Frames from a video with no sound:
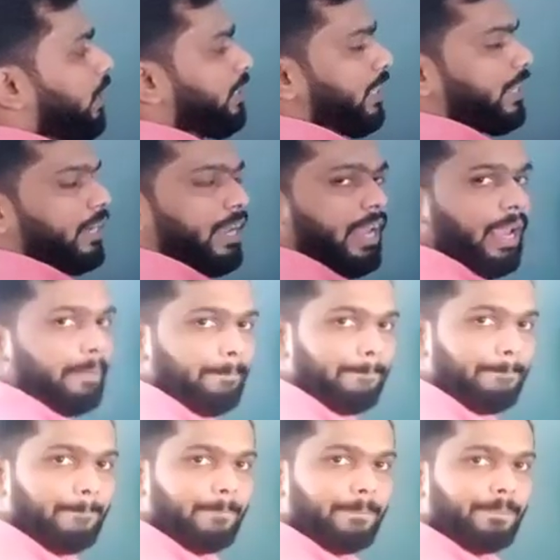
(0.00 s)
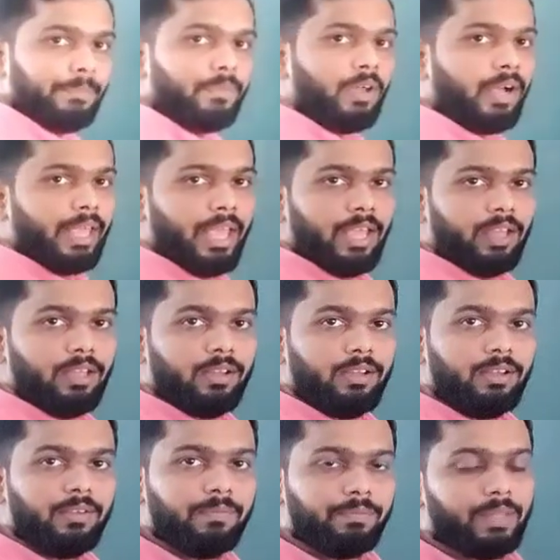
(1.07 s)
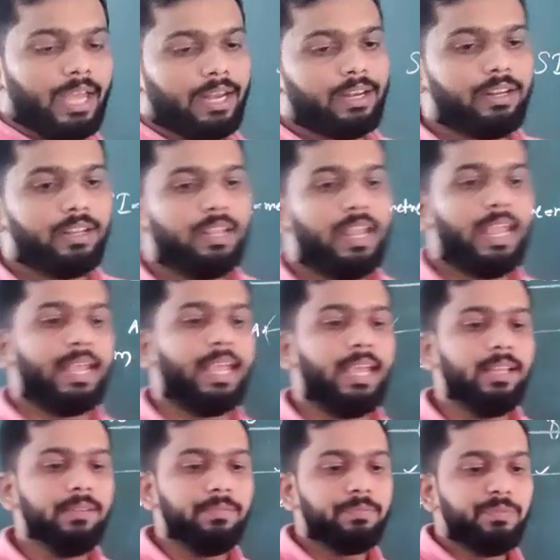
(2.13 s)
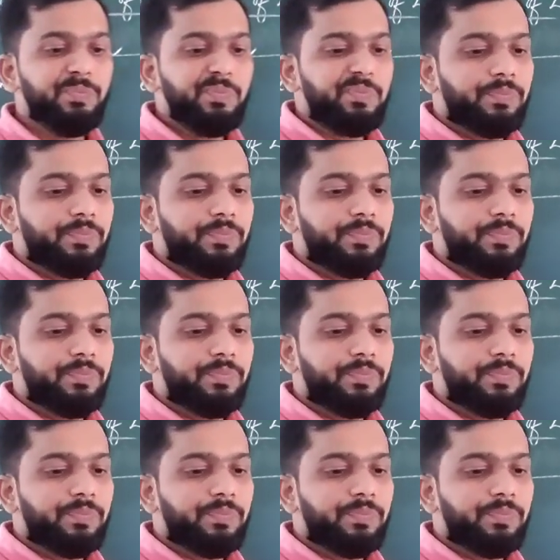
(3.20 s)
letter m. Okay, then again,